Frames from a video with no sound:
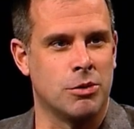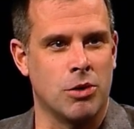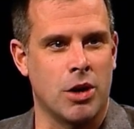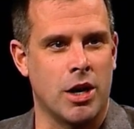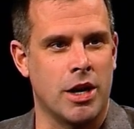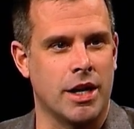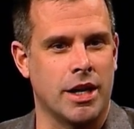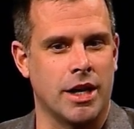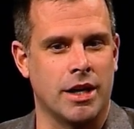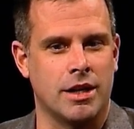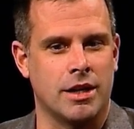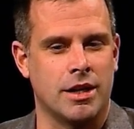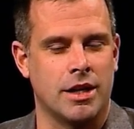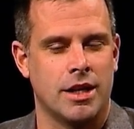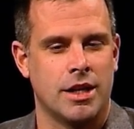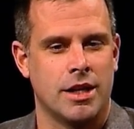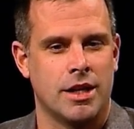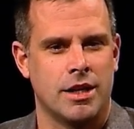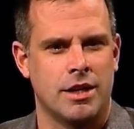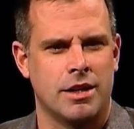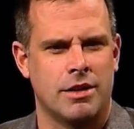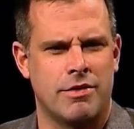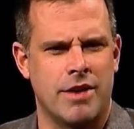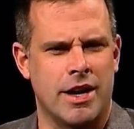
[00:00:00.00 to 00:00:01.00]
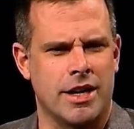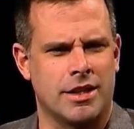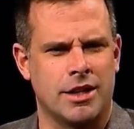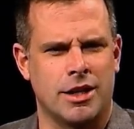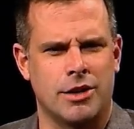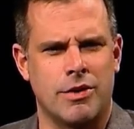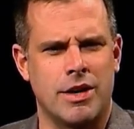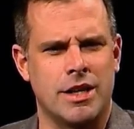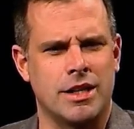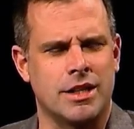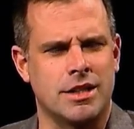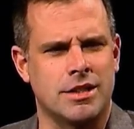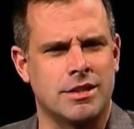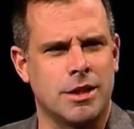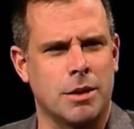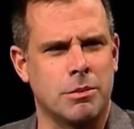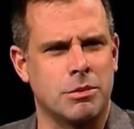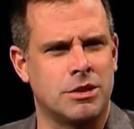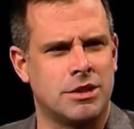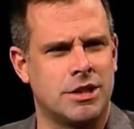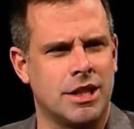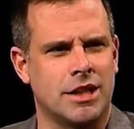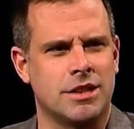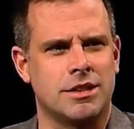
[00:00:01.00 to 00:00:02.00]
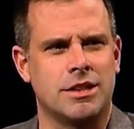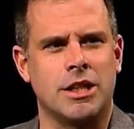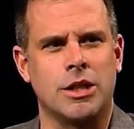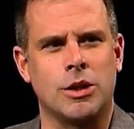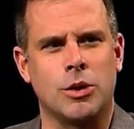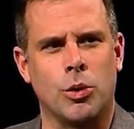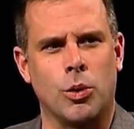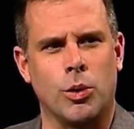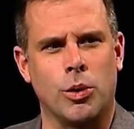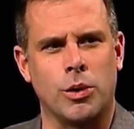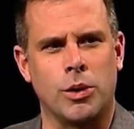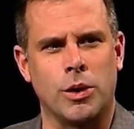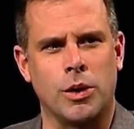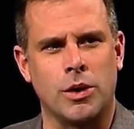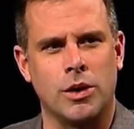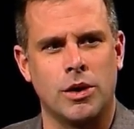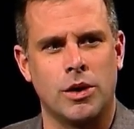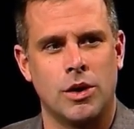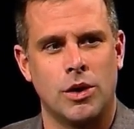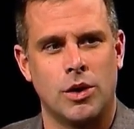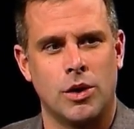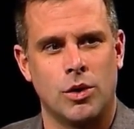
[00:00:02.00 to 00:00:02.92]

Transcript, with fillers: running and the fact that he ran a sub 60 quarter